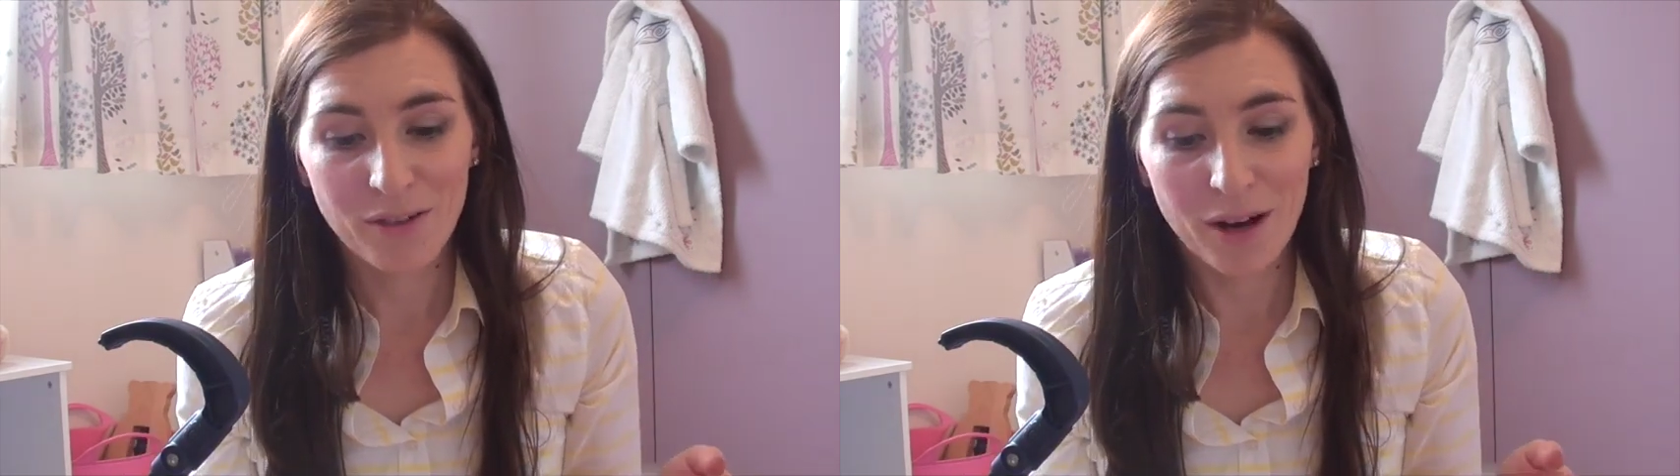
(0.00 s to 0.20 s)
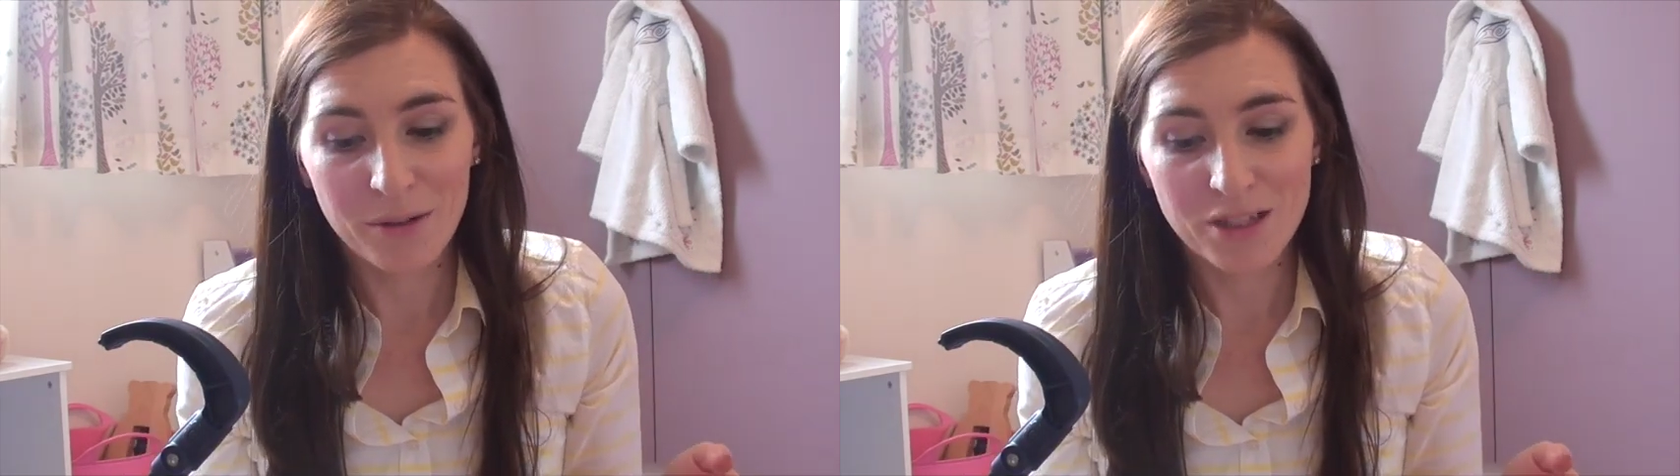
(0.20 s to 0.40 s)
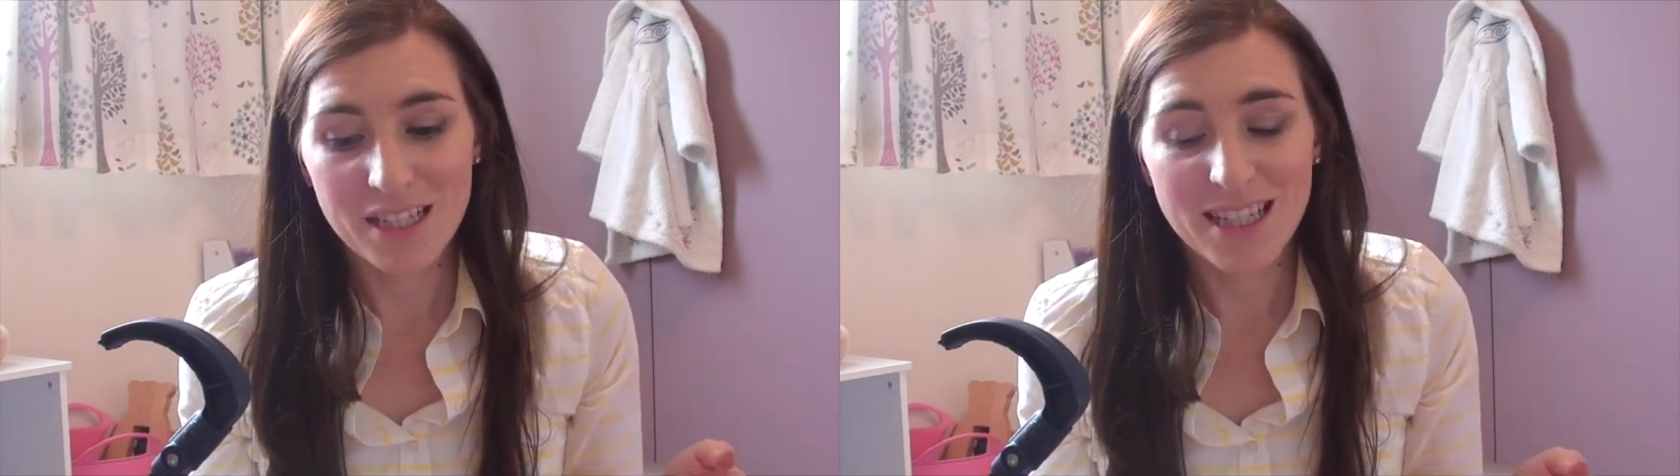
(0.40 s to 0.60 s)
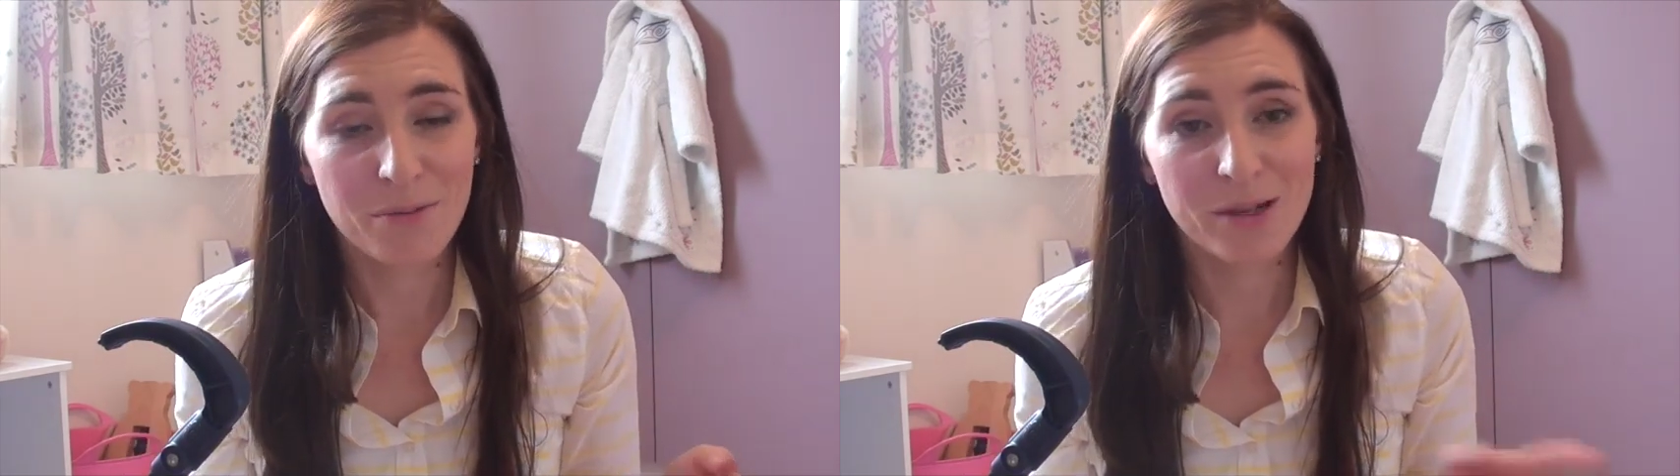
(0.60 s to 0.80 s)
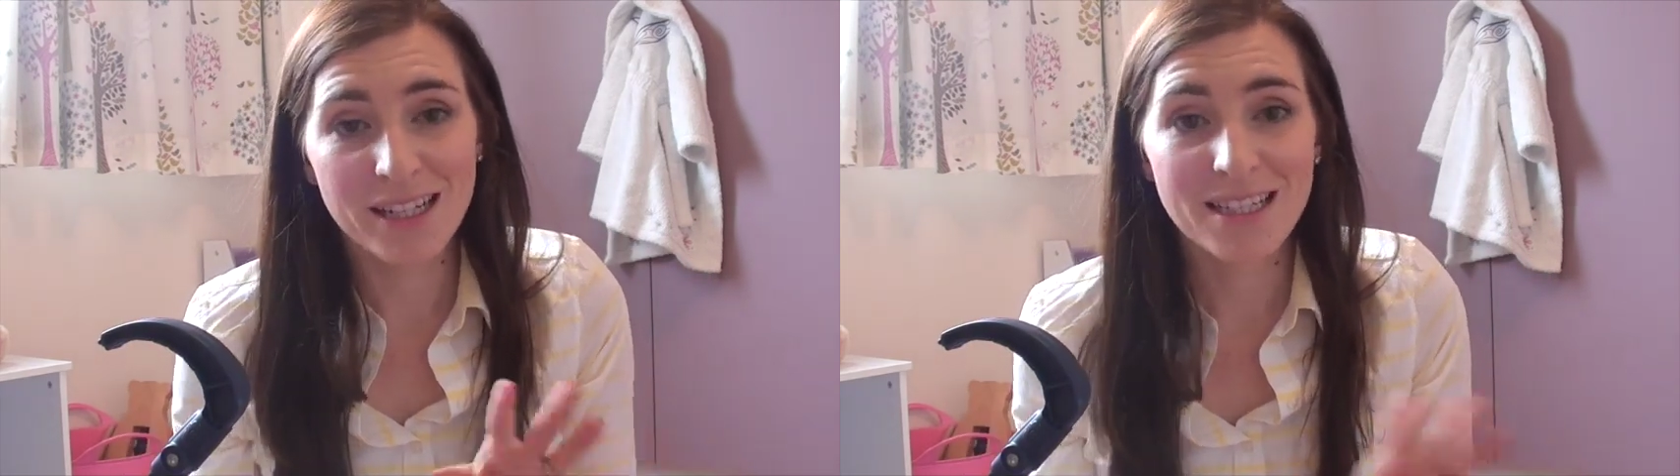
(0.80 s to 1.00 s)
very much the
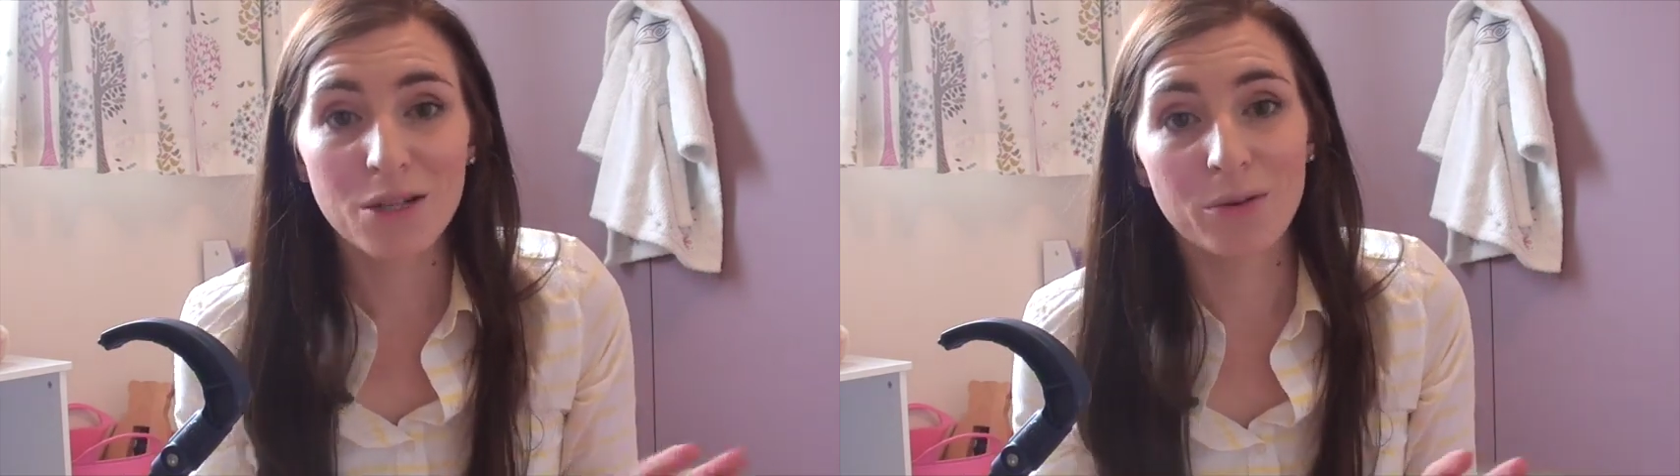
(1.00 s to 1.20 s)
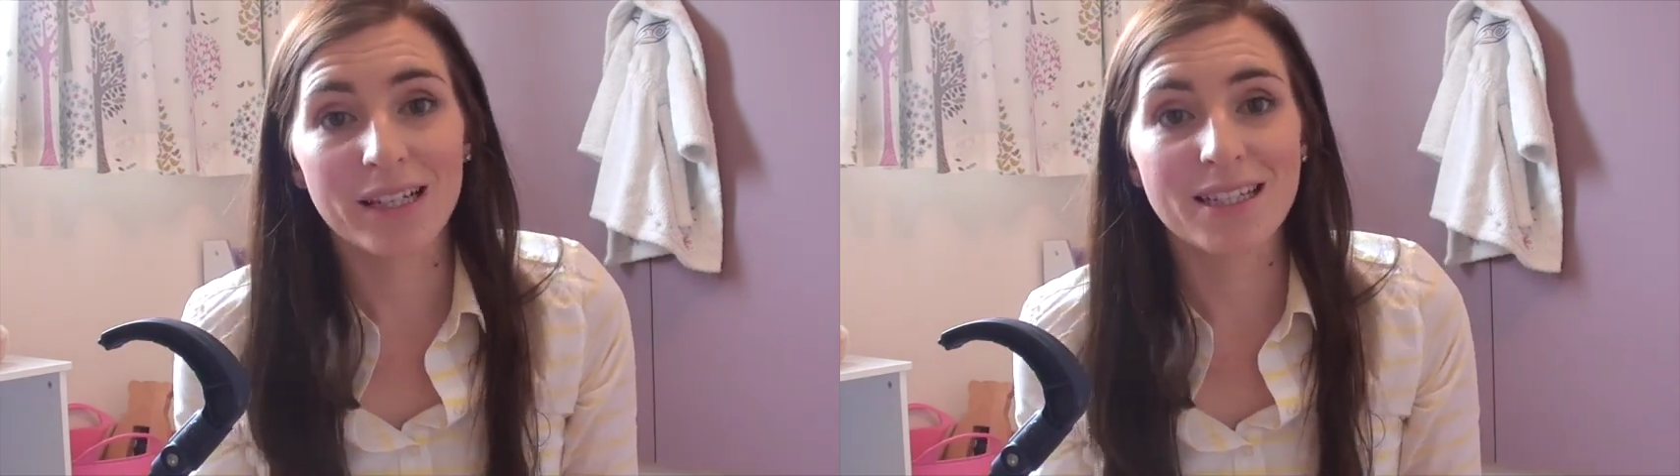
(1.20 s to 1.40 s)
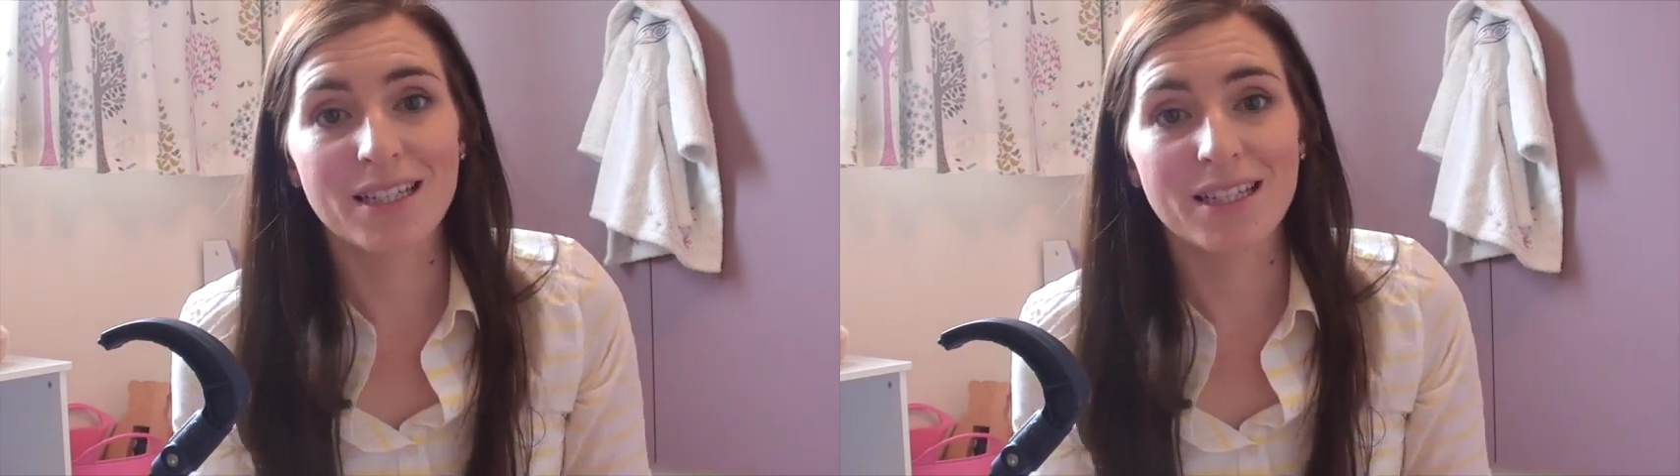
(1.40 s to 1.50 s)
same and he still is.